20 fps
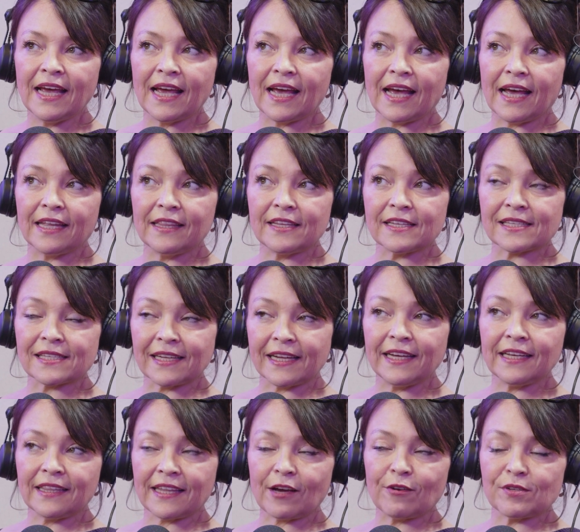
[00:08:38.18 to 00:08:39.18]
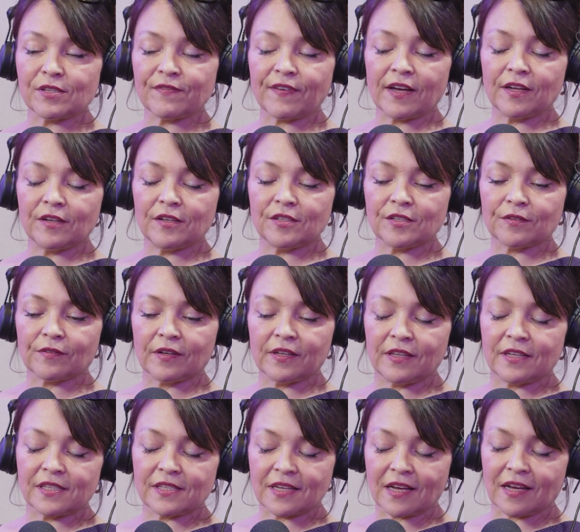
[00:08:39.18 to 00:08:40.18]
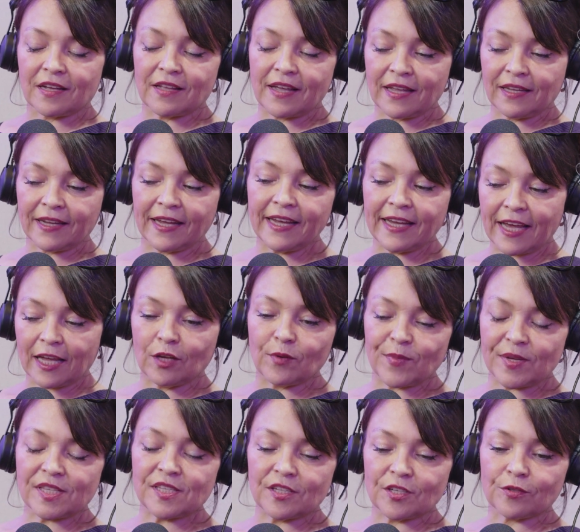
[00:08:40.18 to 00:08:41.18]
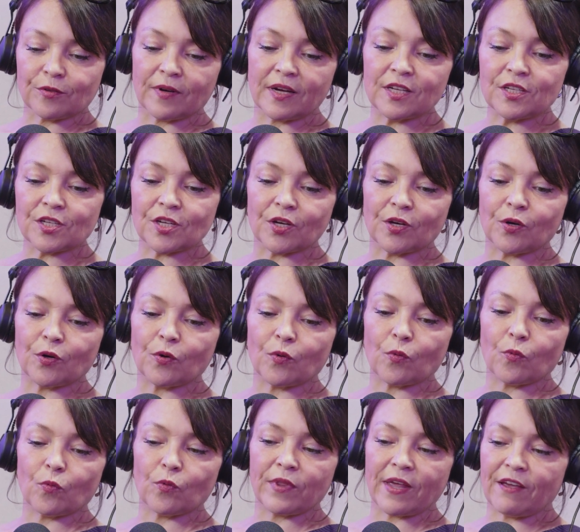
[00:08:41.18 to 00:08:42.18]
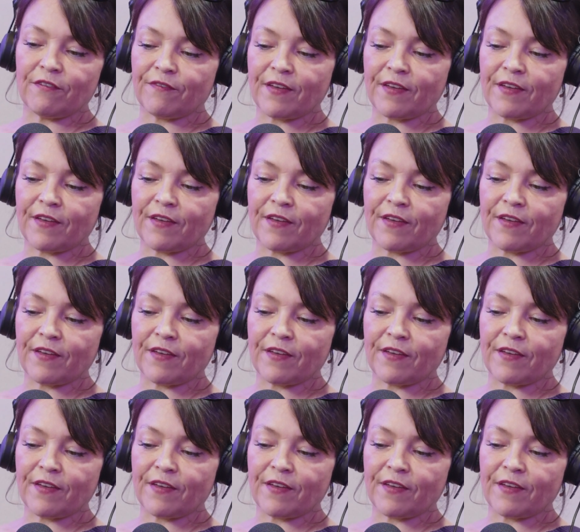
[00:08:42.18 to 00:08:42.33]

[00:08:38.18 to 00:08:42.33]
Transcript: And this lake that was found in Toronto, lake elements in Toronto, they